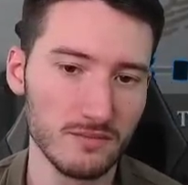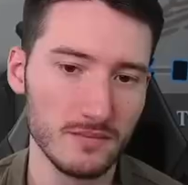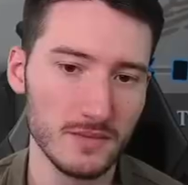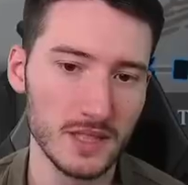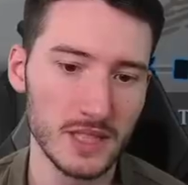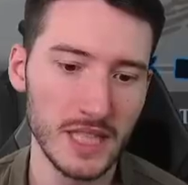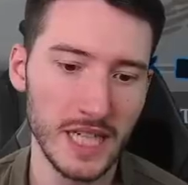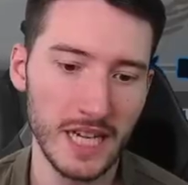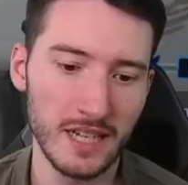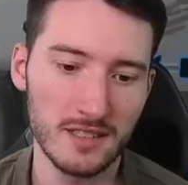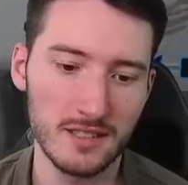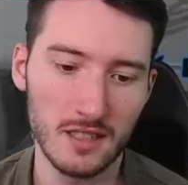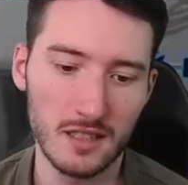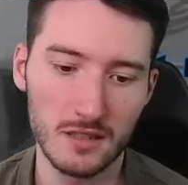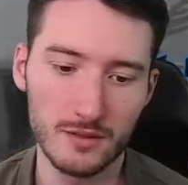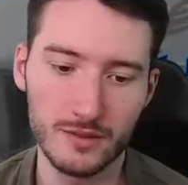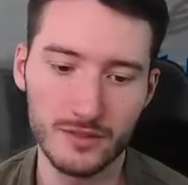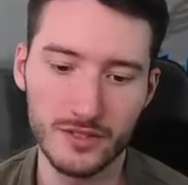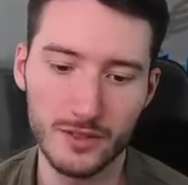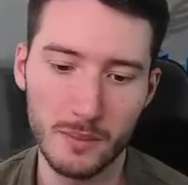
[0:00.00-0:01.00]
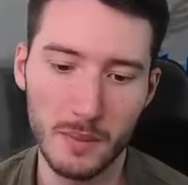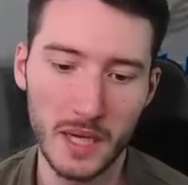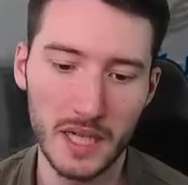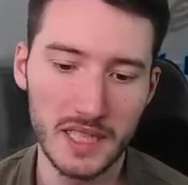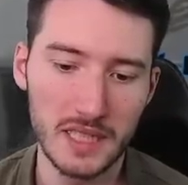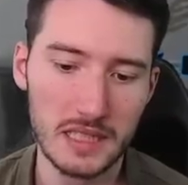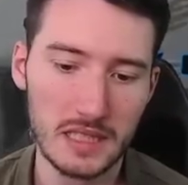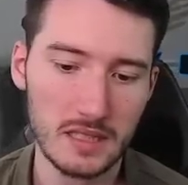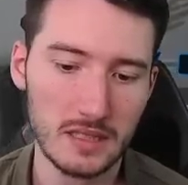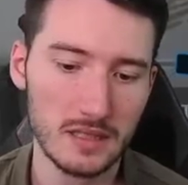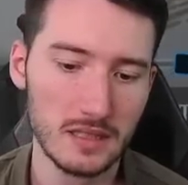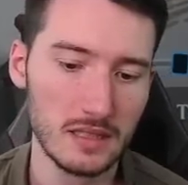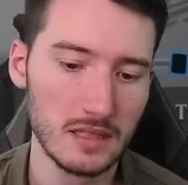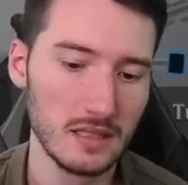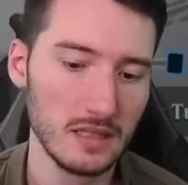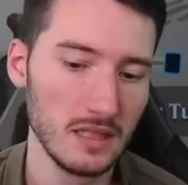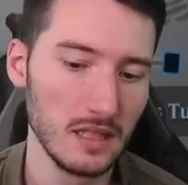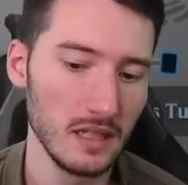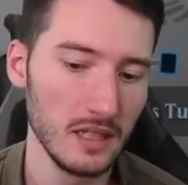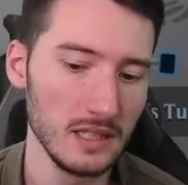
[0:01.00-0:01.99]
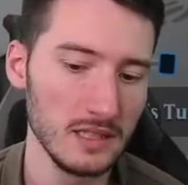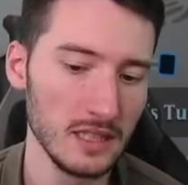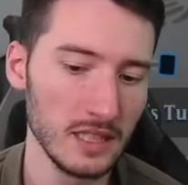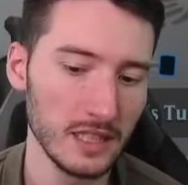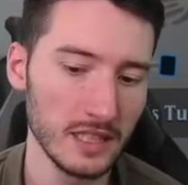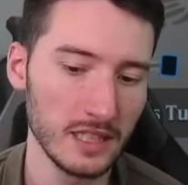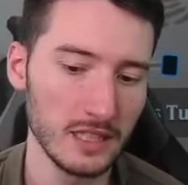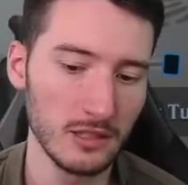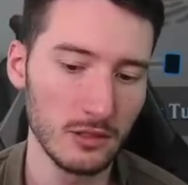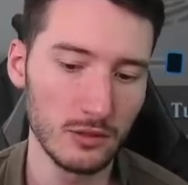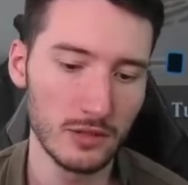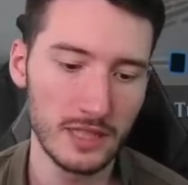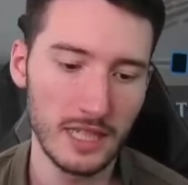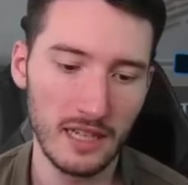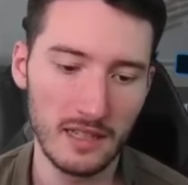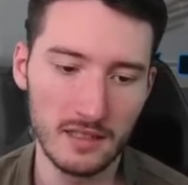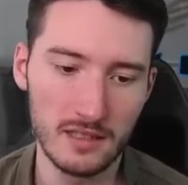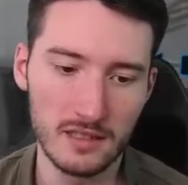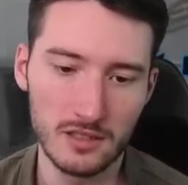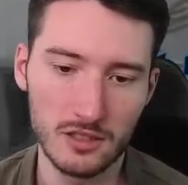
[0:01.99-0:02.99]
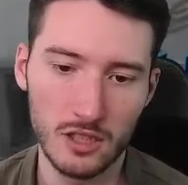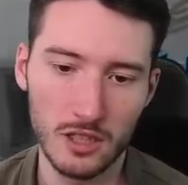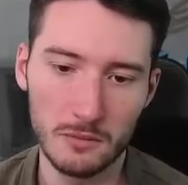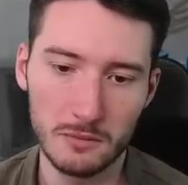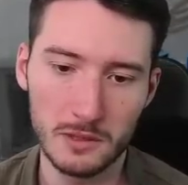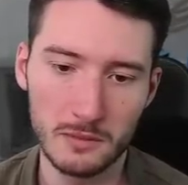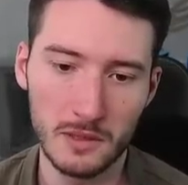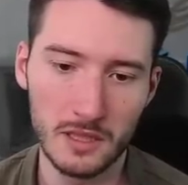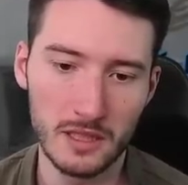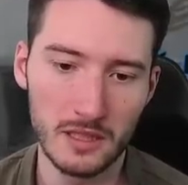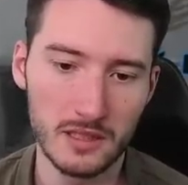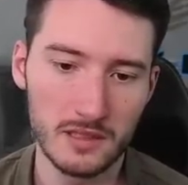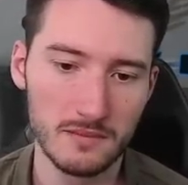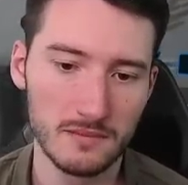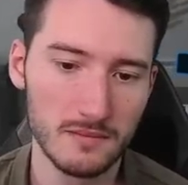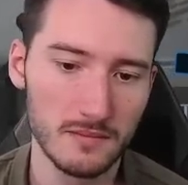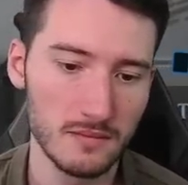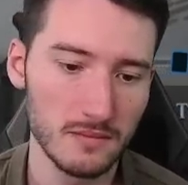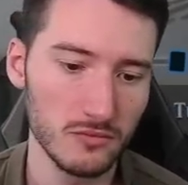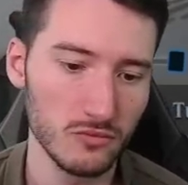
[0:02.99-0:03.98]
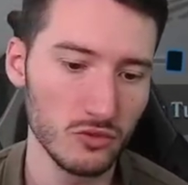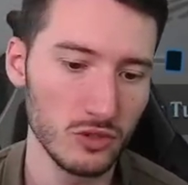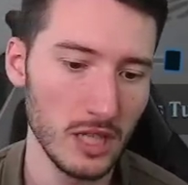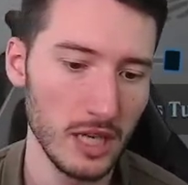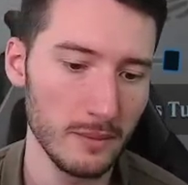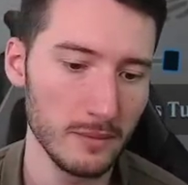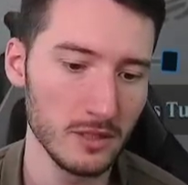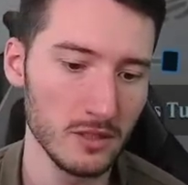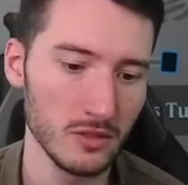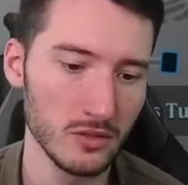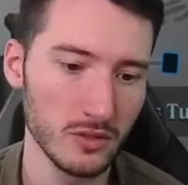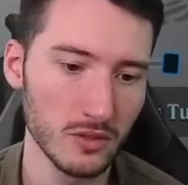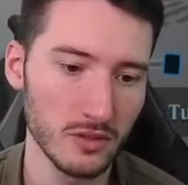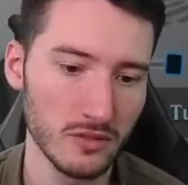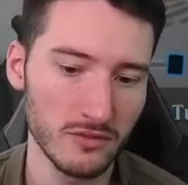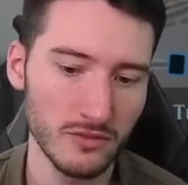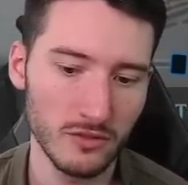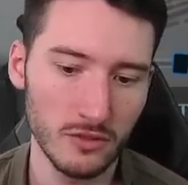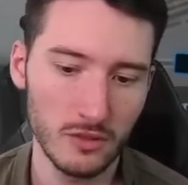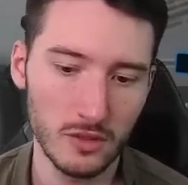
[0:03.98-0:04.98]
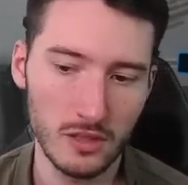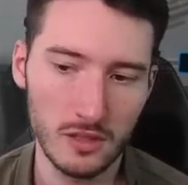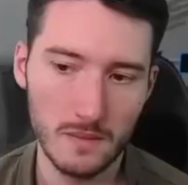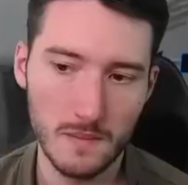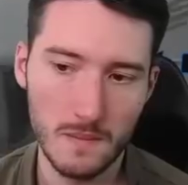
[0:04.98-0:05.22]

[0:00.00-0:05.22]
They exile with the might. Then I can go Talon, copy my rabbit on turn 4.